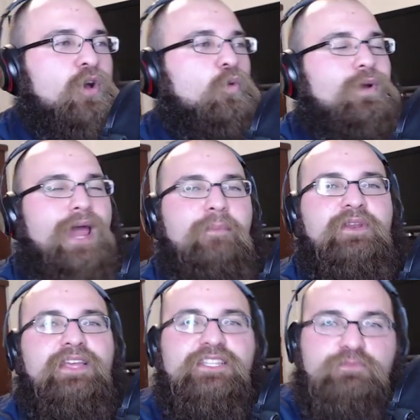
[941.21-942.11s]
What happened
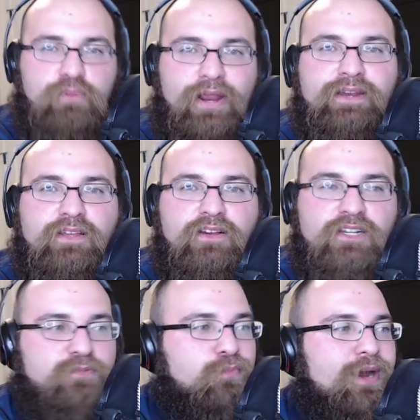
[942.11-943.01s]
against Brandon
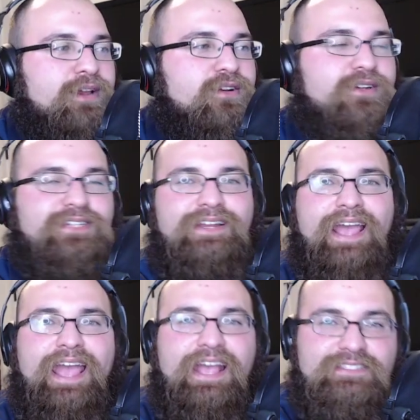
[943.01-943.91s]
Cooks? Brandon Cooks had
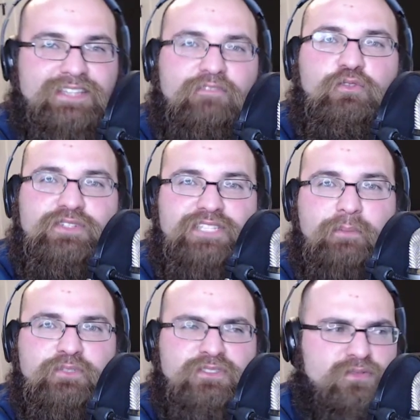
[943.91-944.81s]
7
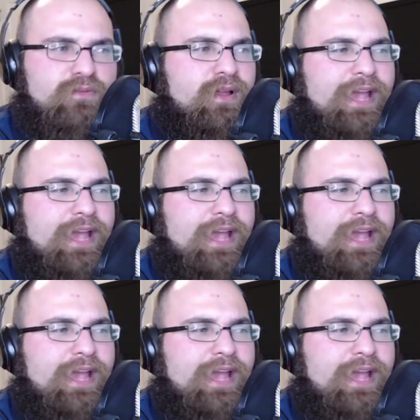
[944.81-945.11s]
receptions,